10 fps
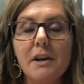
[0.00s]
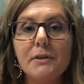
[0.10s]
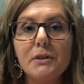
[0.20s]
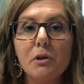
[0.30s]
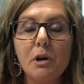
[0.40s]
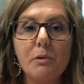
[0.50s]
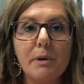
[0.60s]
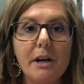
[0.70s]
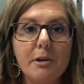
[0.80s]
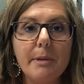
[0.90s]
So
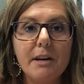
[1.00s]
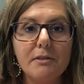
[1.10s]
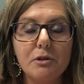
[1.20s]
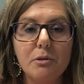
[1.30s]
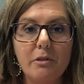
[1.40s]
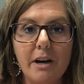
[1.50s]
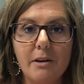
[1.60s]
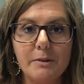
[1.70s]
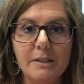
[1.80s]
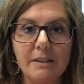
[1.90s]
around about two
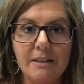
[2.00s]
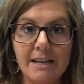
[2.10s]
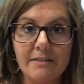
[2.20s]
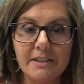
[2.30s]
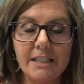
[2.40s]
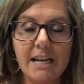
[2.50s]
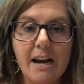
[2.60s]
thousand eleven,